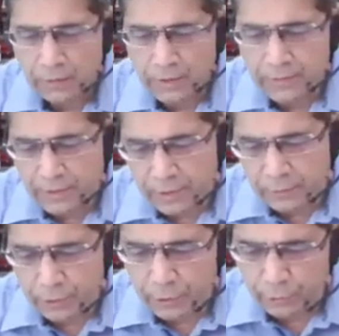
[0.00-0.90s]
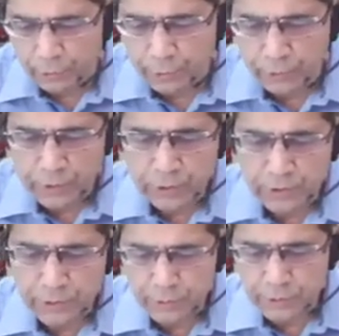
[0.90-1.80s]
where we have referred to US
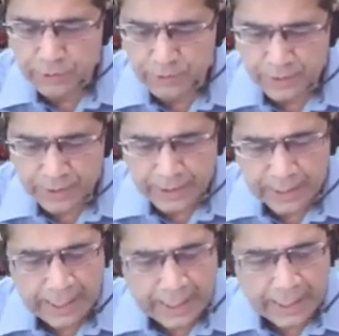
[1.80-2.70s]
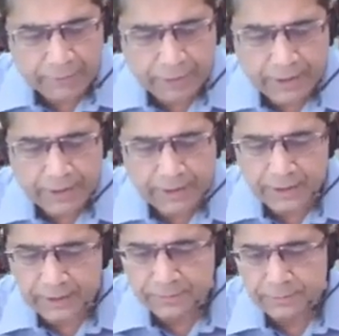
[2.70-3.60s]
Constitution. In fact,
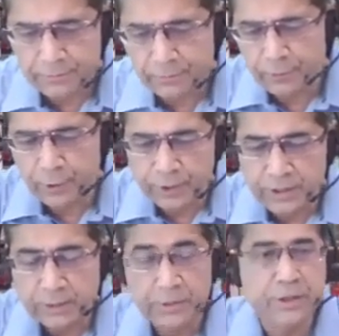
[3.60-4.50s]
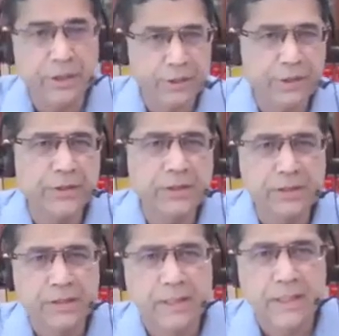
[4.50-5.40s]
we are doing some research,
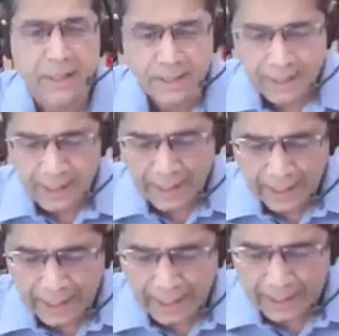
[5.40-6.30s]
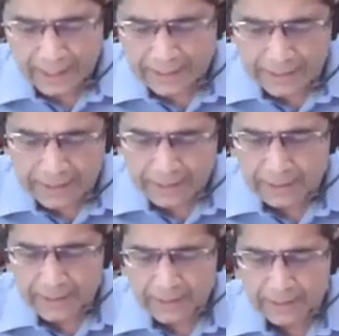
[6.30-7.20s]
and
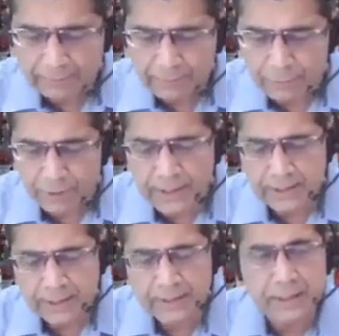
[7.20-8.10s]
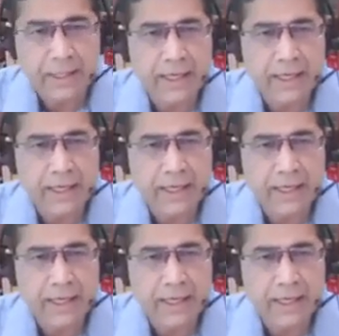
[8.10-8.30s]
we find that